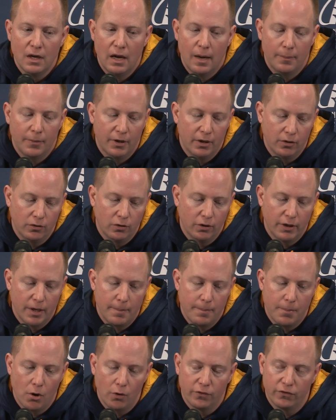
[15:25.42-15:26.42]
I'm going to look
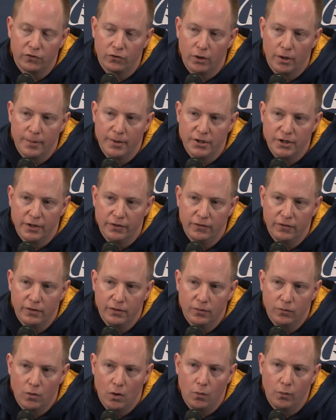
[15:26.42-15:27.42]
at both scrimmages,
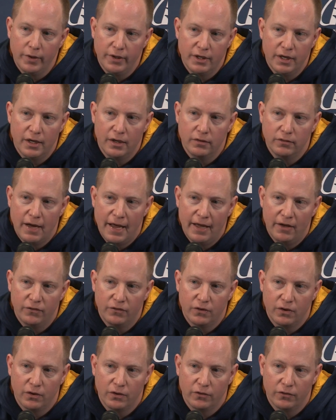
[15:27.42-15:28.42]
what we did
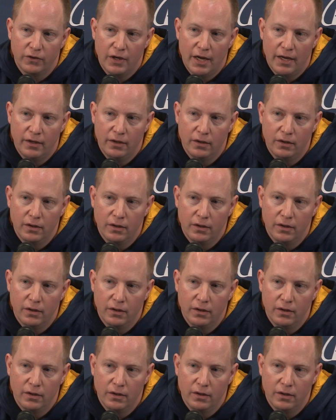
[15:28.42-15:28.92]
last Thursday,